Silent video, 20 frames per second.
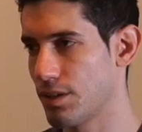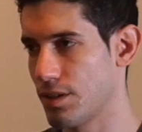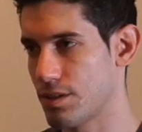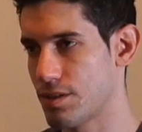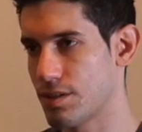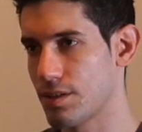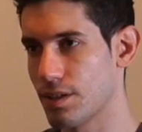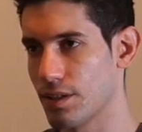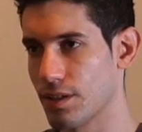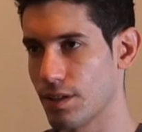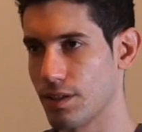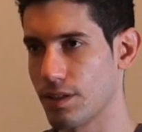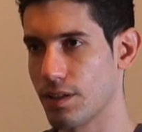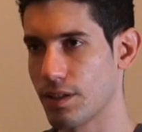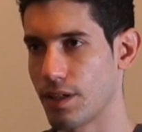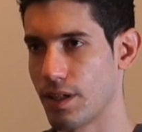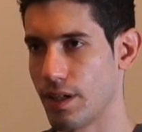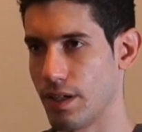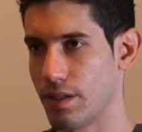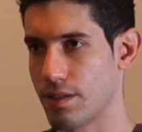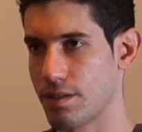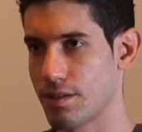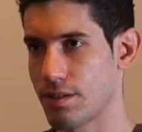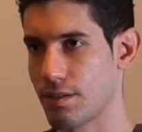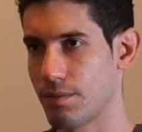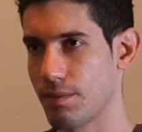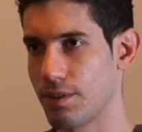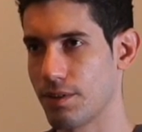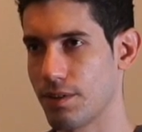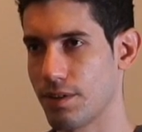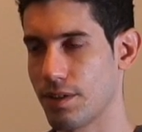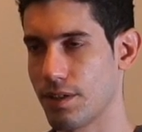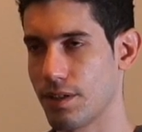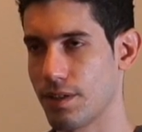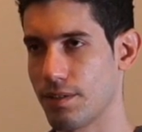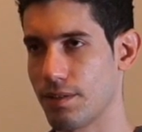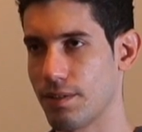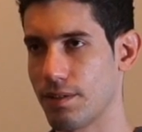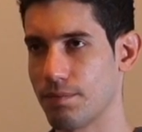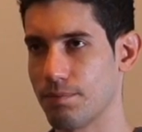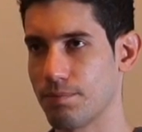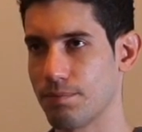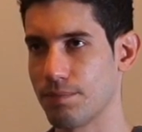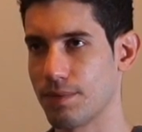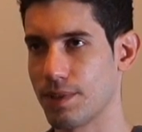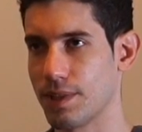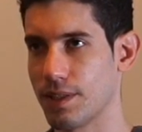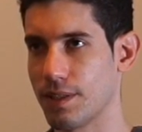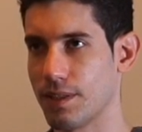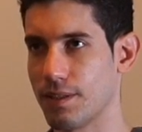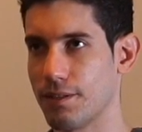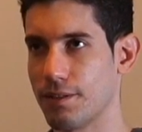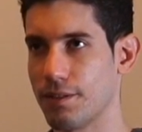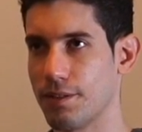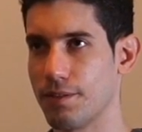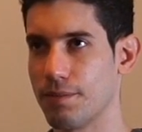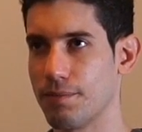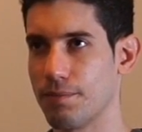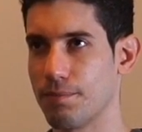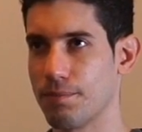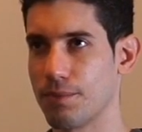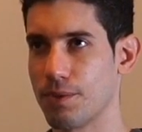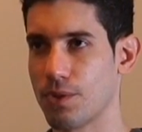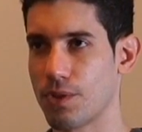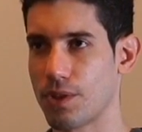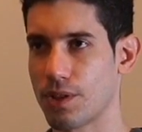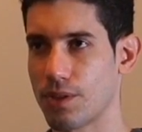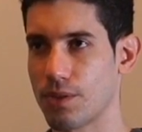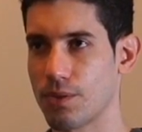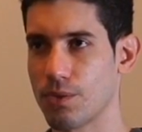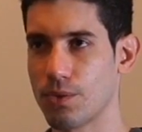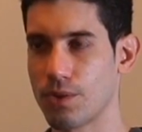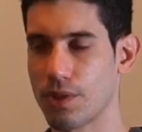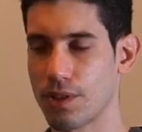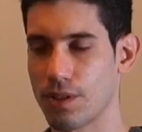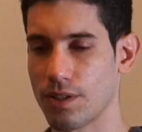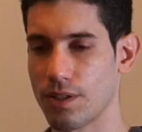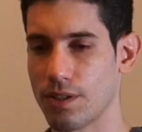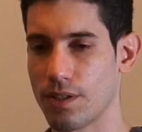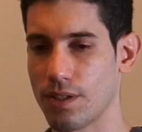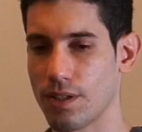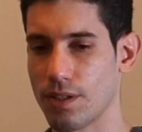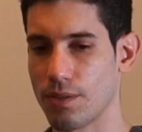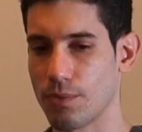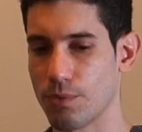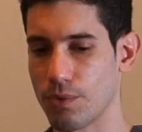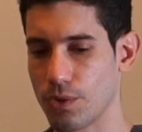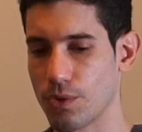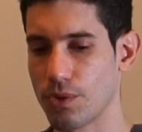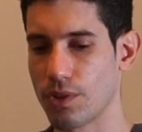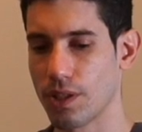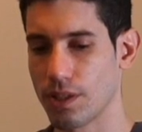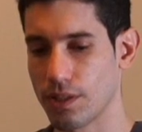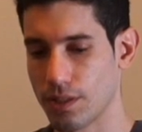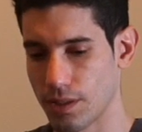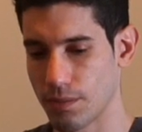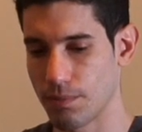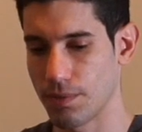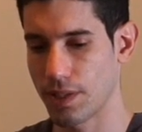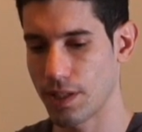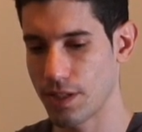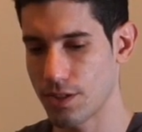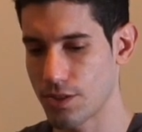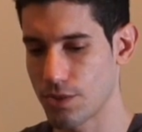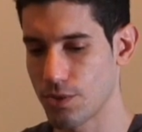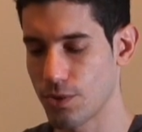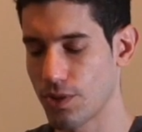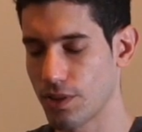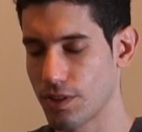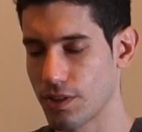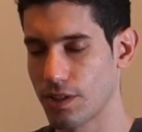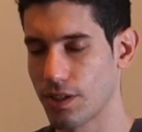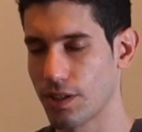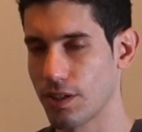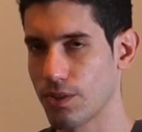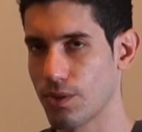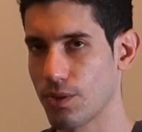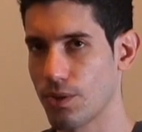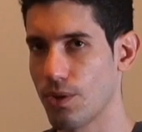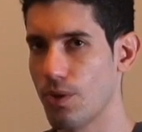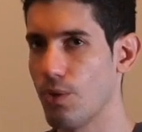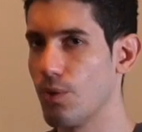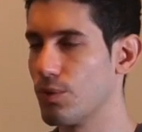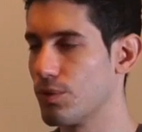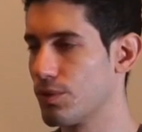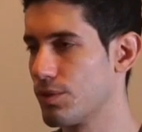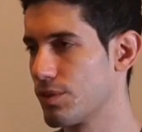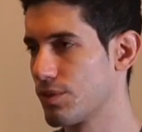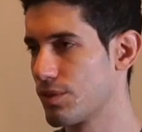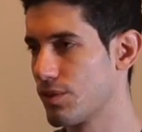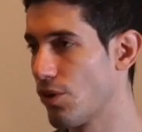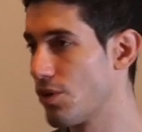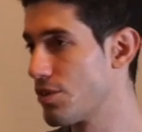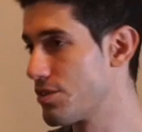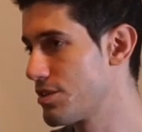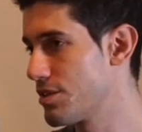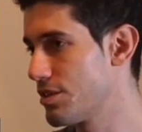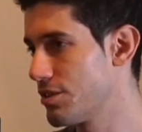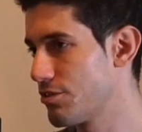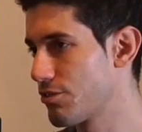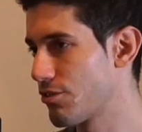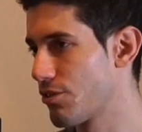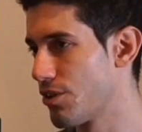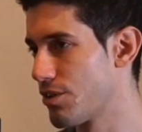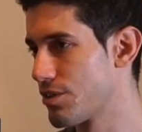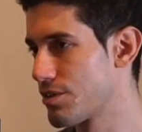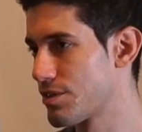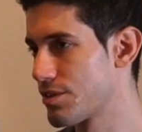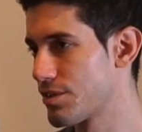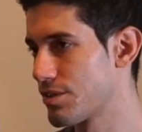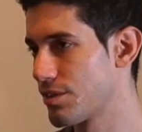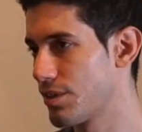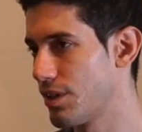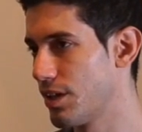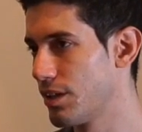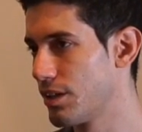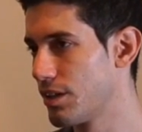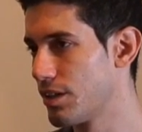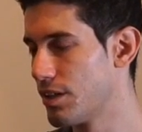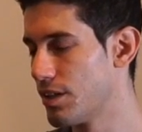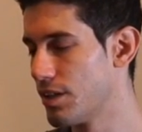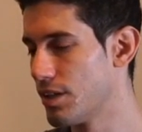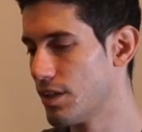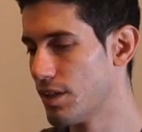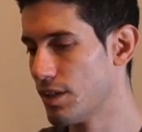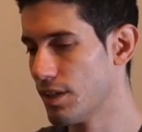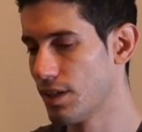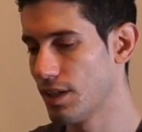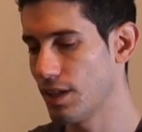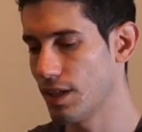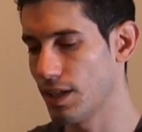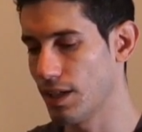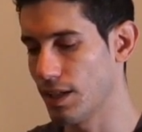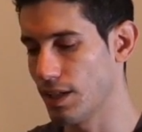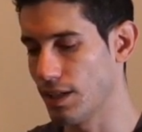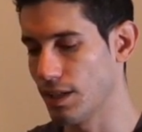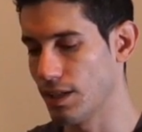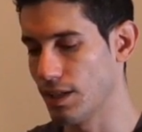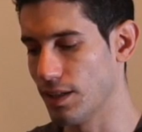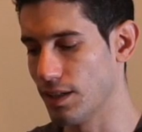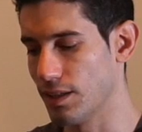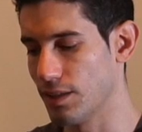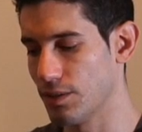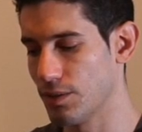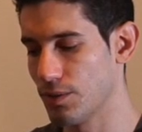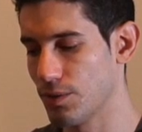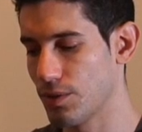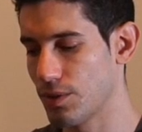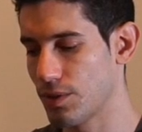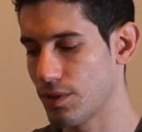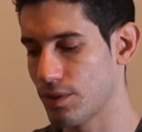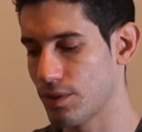necessarily the case. I mean, um, um, you you can when you create an application, you can create your own currency, of course, right? And you